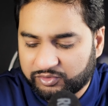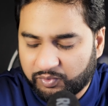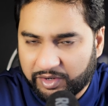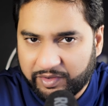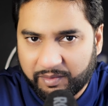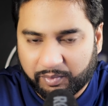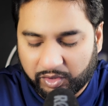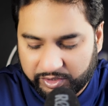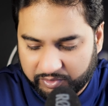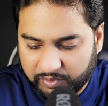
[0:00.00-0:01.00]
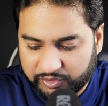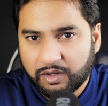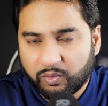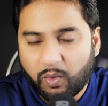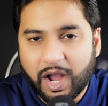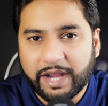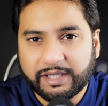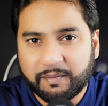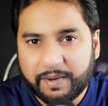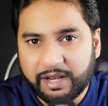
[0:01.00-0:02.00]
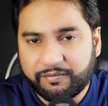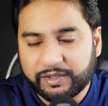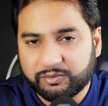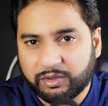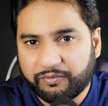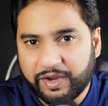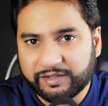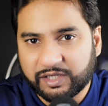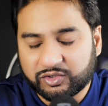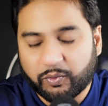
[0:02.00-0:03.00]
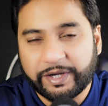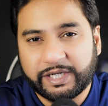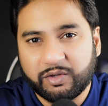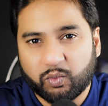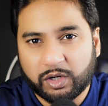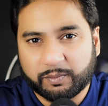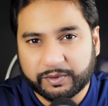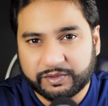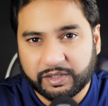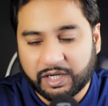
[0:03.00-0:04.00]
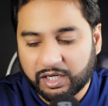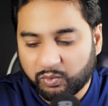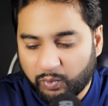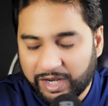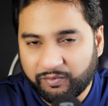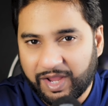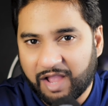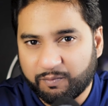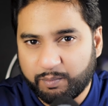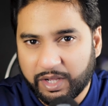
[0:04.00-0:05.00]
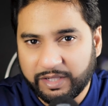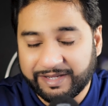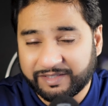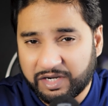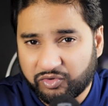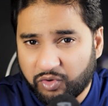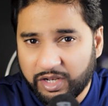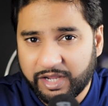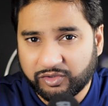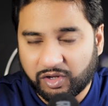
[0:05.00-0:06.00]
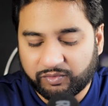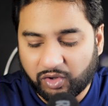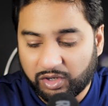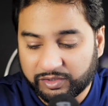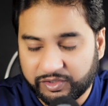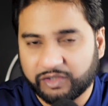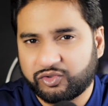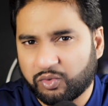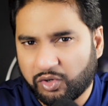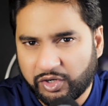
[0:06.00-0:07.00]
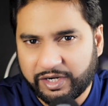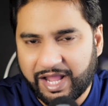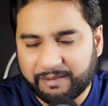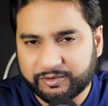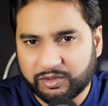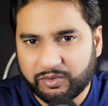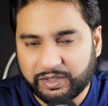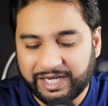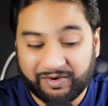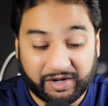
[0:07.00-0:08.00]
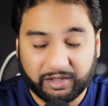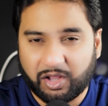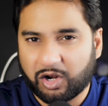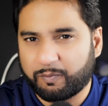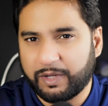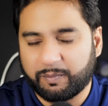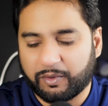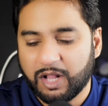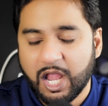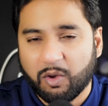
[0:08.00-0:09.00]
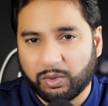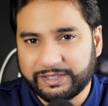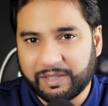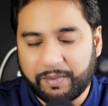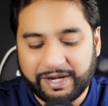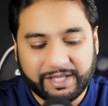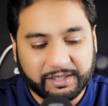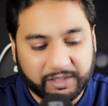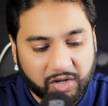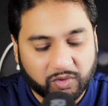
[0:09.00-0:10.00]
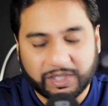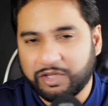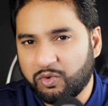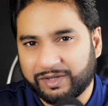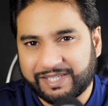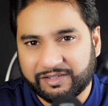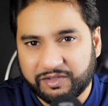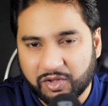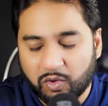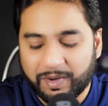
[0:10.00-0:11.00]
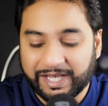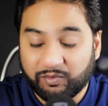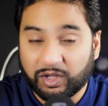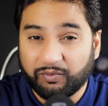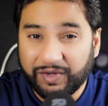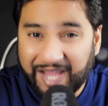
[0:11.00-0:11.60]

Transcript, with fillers: very important question why the benefits will face a 21% cut when we have billions and trillions of dollars. Yes, you heard it absolutely right. A lot of people will debate that no, the US has no money. Well, we